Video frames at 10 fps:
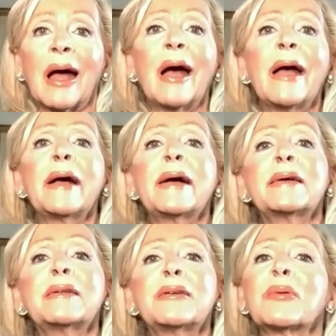
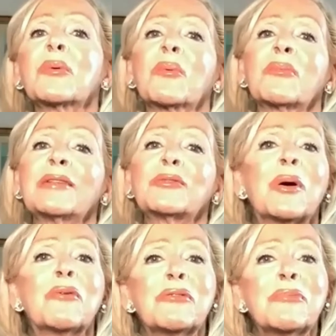And that's
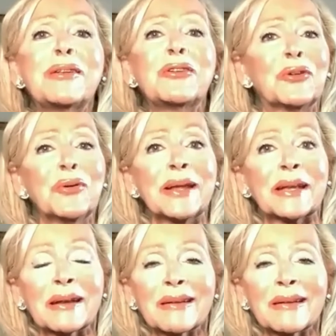what we've been doing.